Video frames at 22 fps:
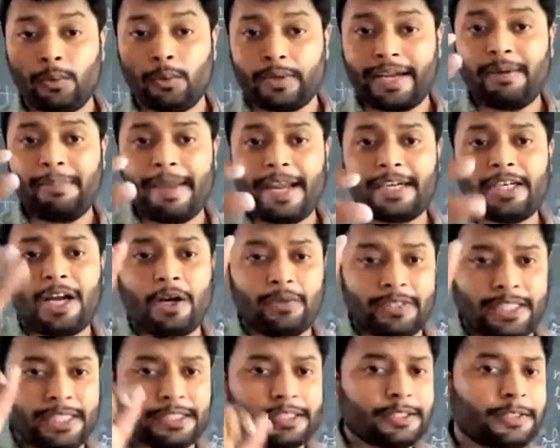You can make
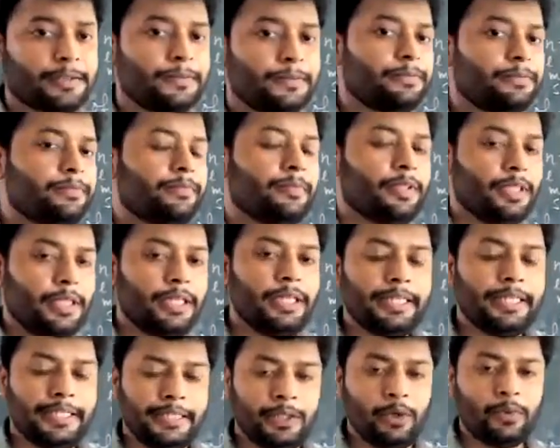down this.
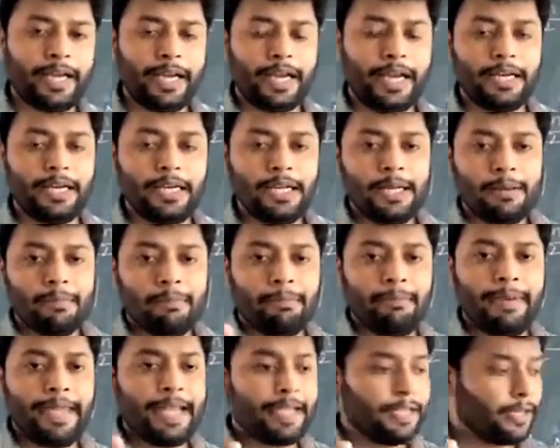You can
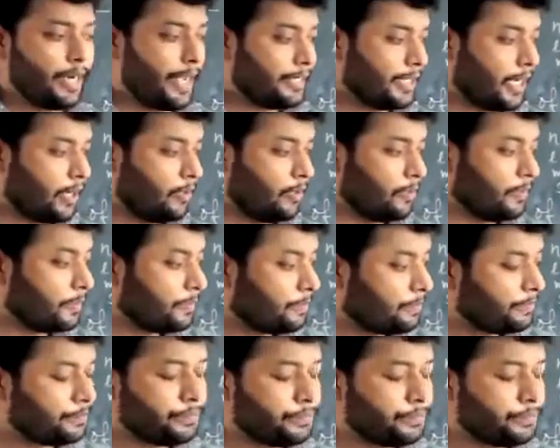make write down.